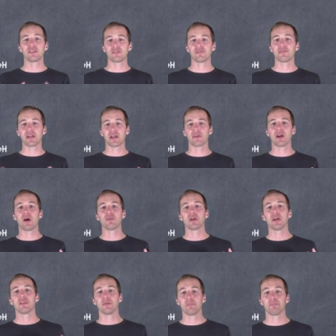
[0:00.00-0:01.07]
to figure out
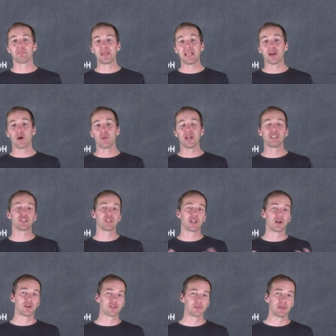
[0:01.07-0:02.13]
the pOH and
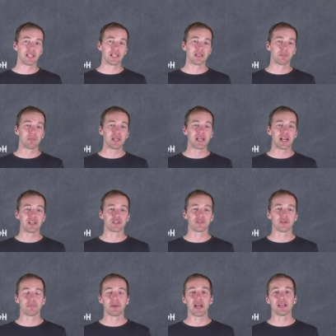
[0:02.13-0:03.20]
then ultimately the pH
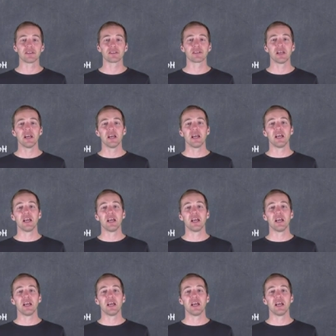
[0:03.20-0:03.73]
of the base.